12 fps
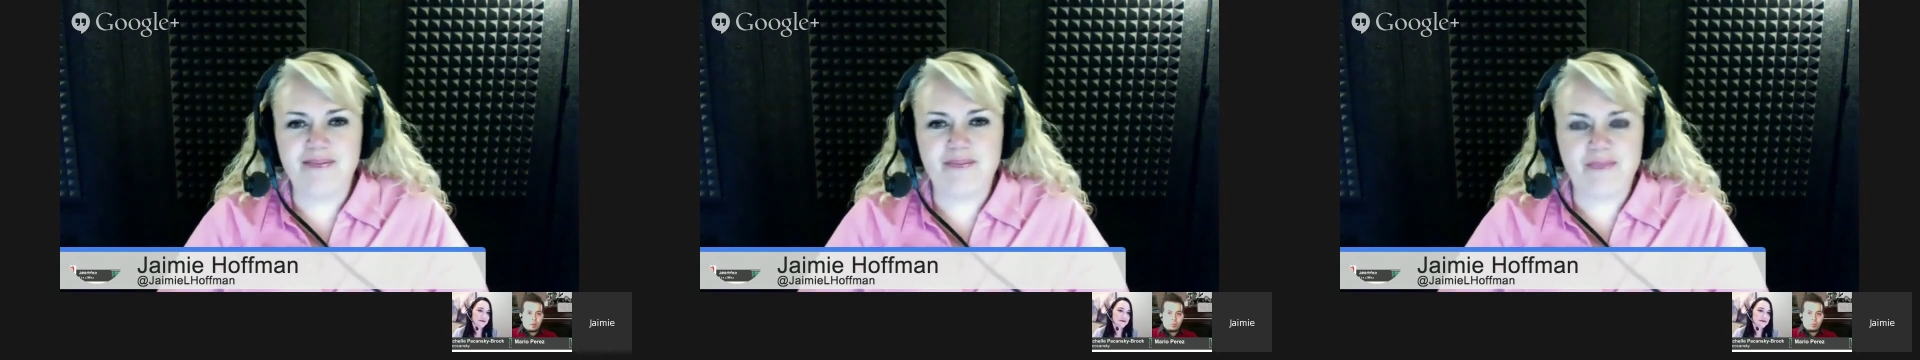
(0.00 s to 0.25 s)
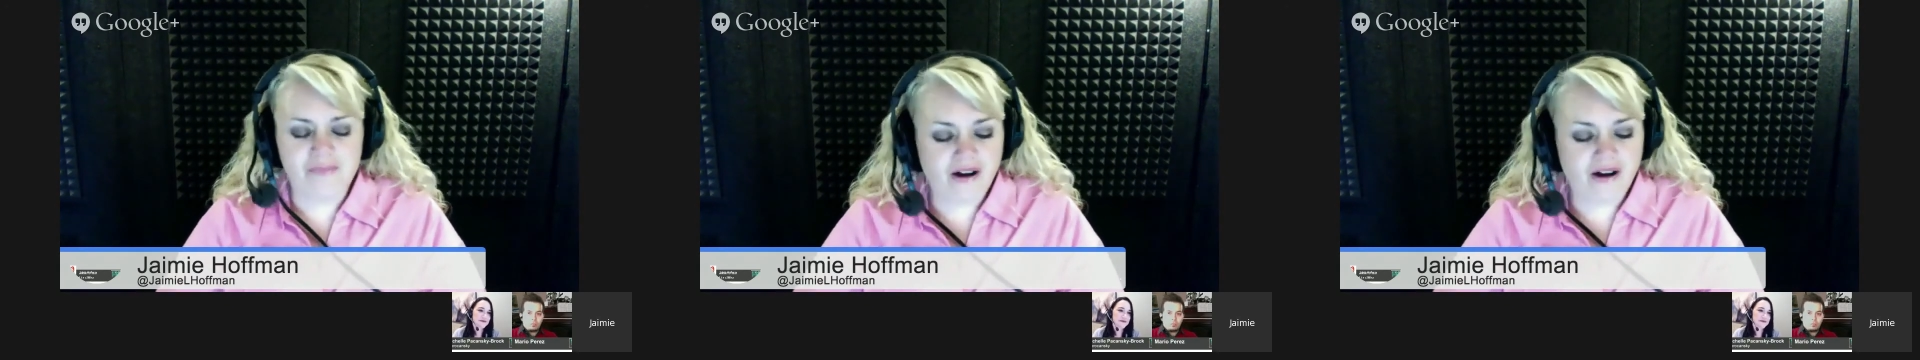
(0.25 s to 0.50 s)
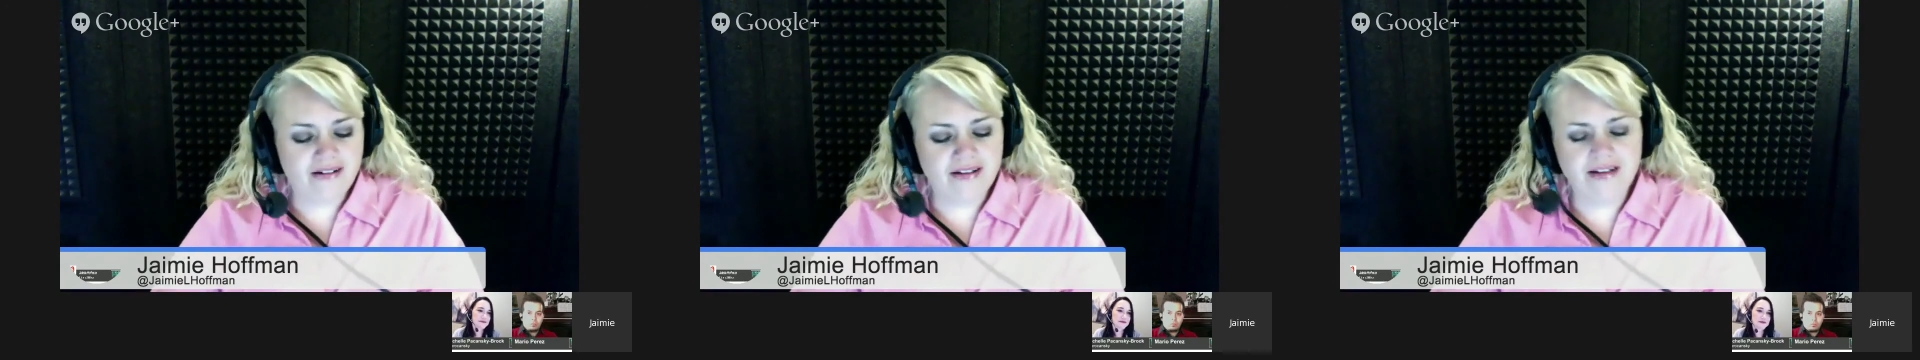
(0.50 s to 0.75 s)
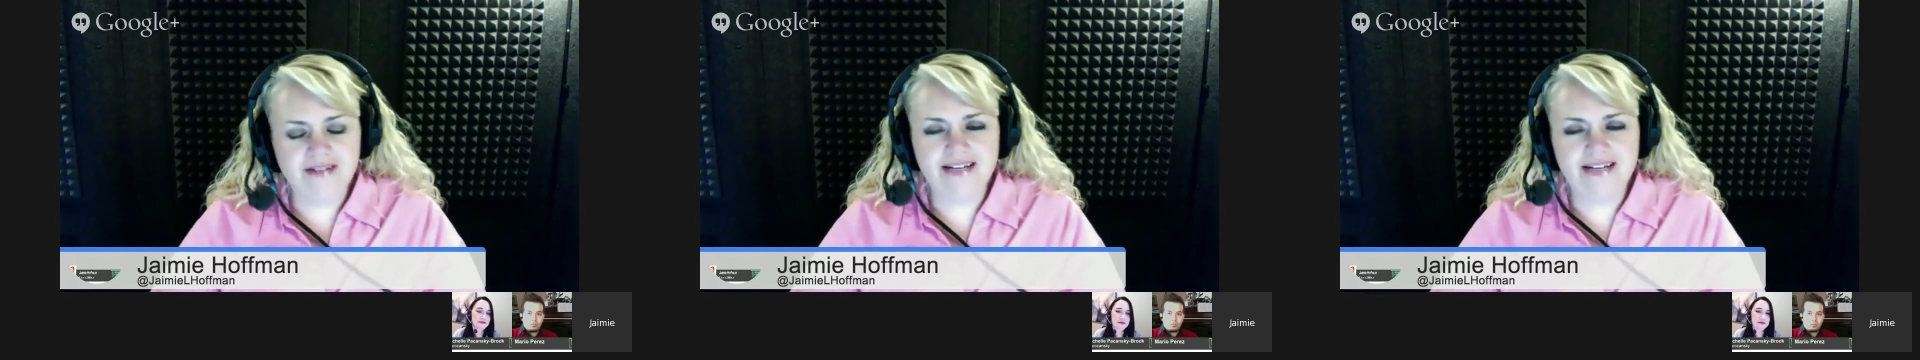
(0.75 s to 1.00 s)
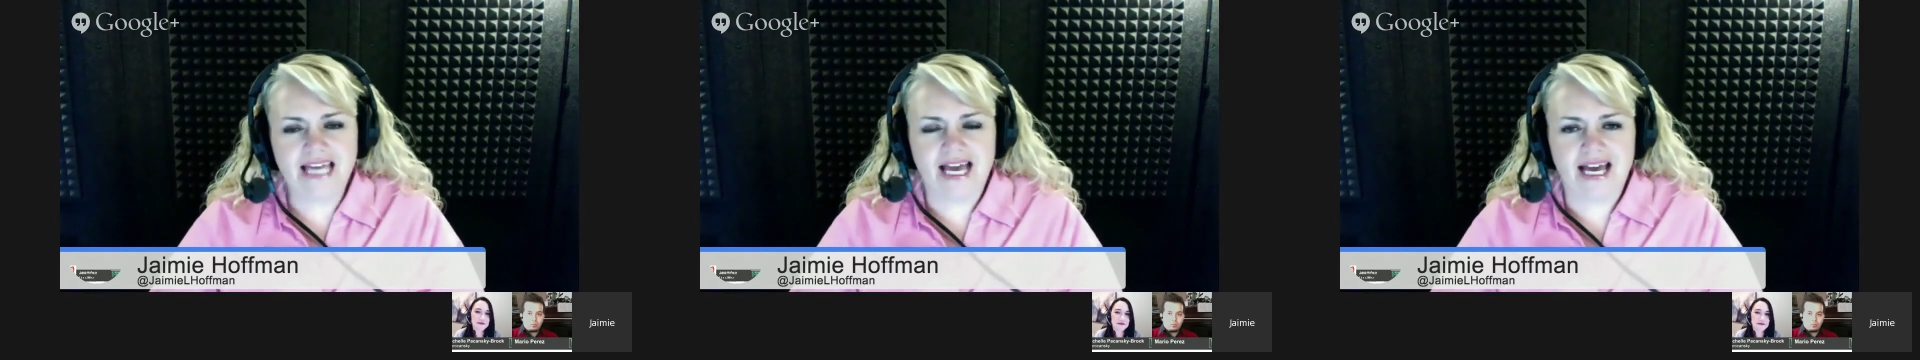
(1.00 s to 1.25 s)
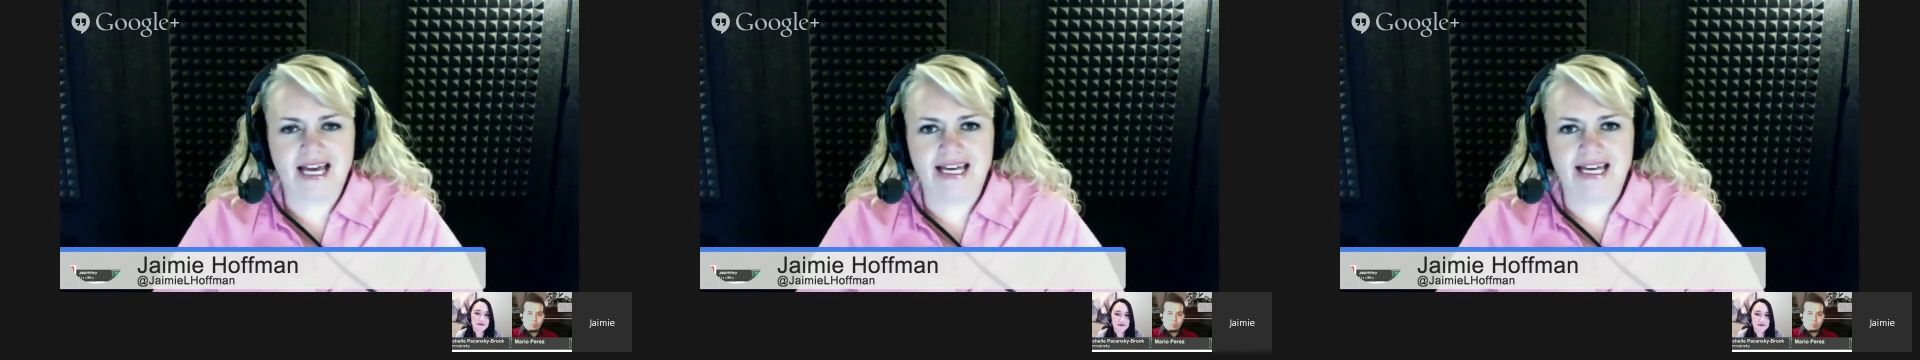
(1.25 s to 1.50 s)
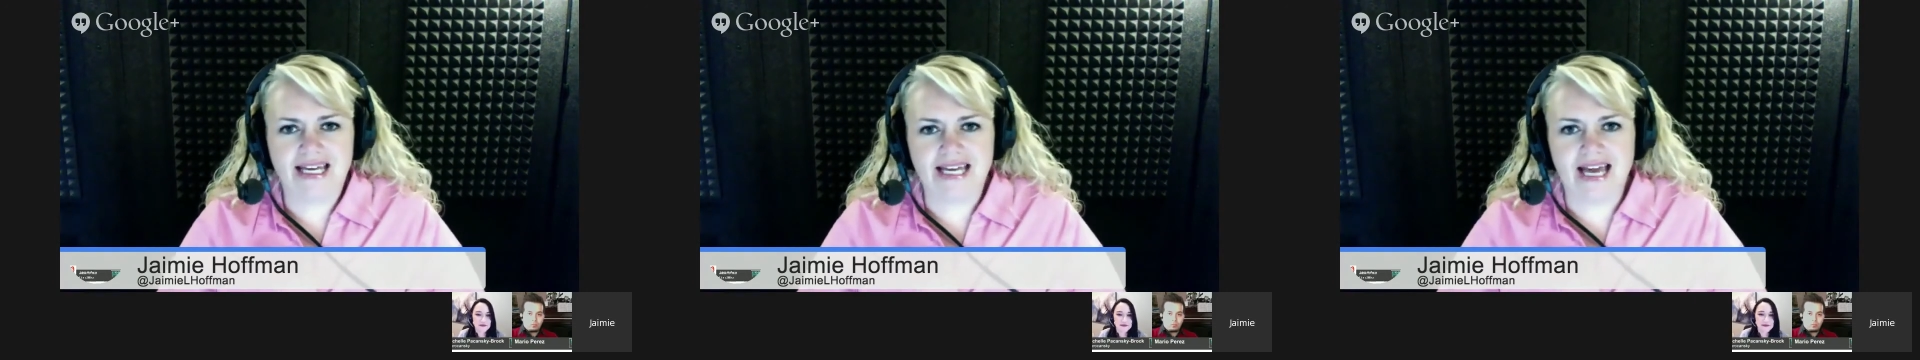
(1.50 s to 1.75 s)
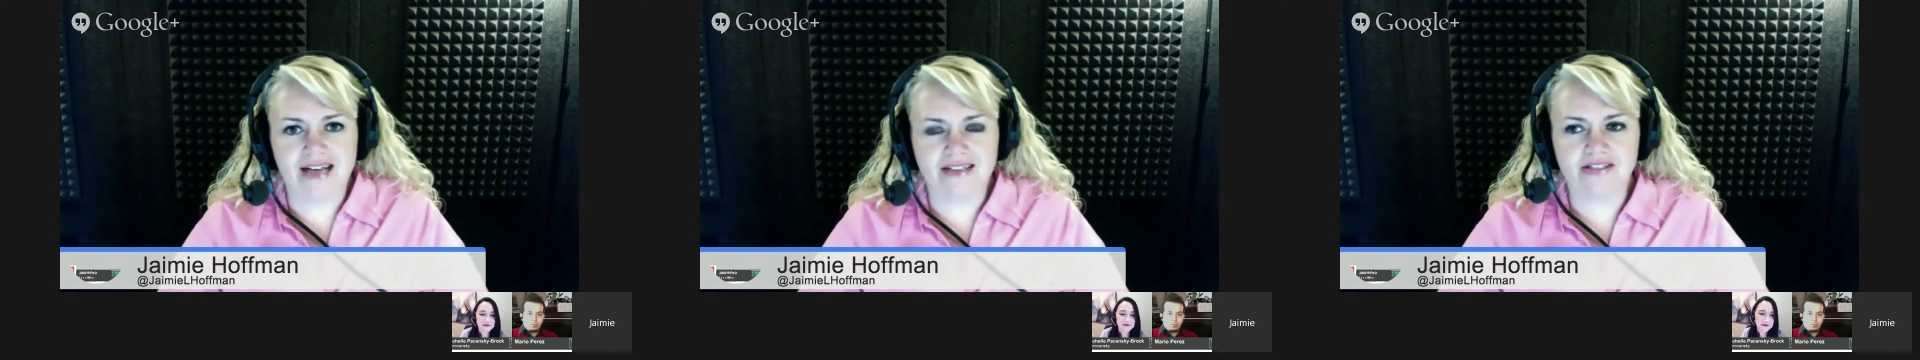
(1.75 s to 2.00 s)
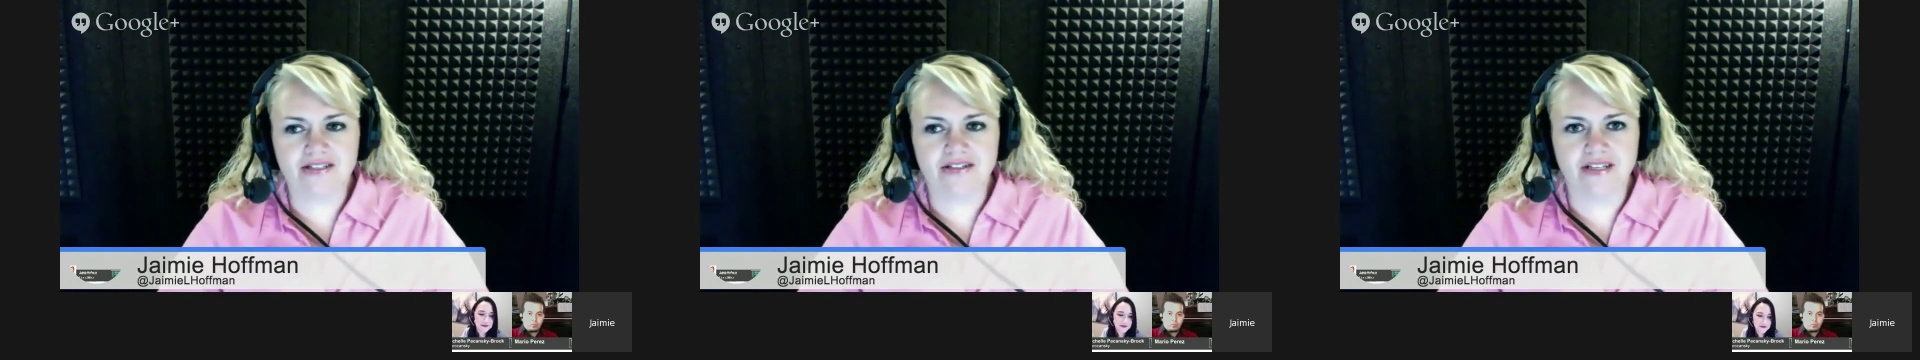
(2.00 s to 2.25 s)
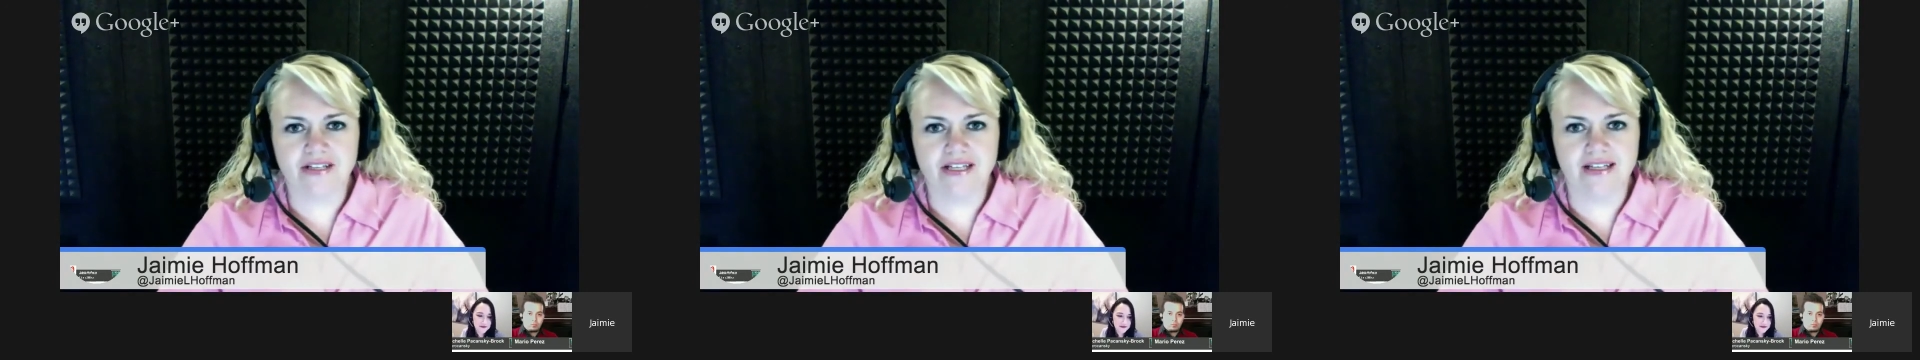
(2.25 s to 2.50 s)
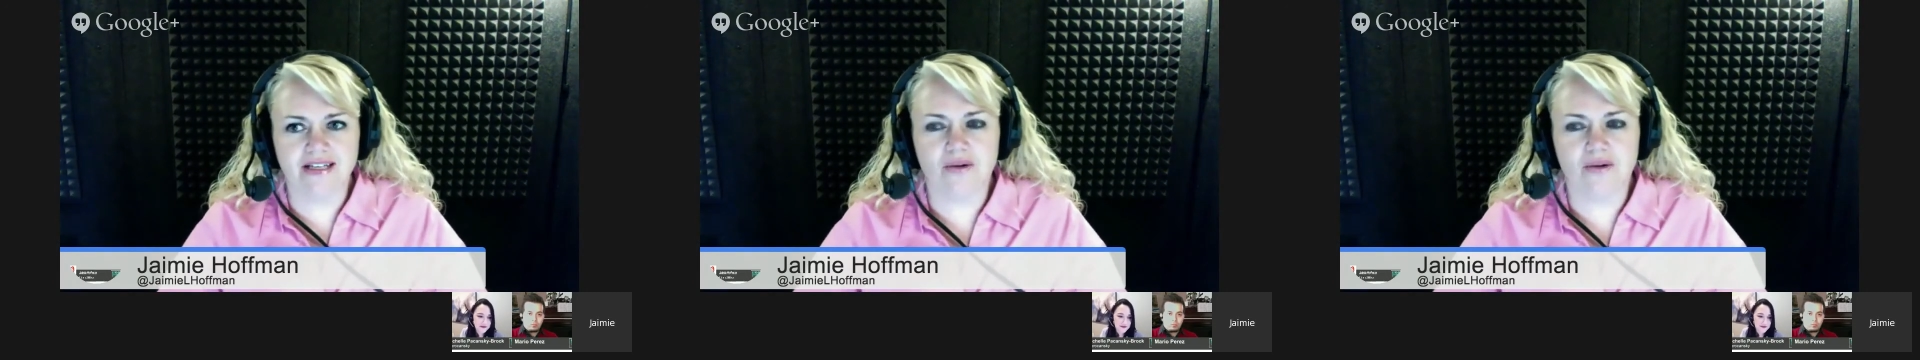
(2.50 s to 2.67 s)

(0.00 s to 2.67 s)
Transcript: Mario and I actually